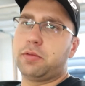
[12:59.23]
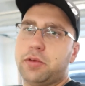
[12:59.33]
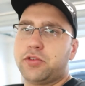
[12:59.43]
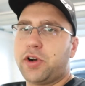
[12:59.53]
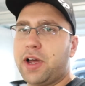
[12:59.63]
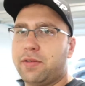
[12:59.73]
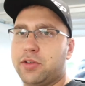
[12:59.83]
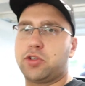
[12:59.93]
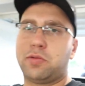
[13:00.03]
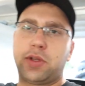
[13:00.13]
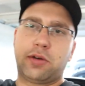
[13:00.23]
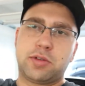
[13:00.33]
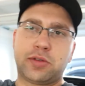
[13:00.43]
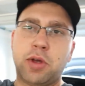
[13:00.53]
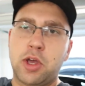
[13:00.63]
we were driving. So when I
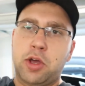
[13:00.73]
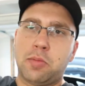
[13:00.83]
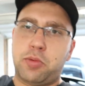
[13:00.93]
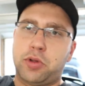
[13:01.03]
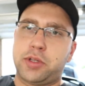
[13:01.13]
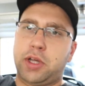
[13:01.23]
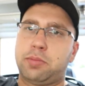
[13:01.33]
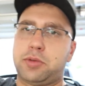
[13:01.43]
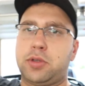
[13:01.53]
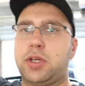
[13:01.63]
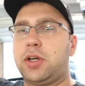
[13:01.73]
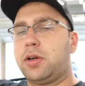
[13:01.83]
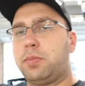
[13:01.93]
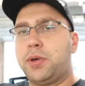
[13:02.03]
was pulling up to the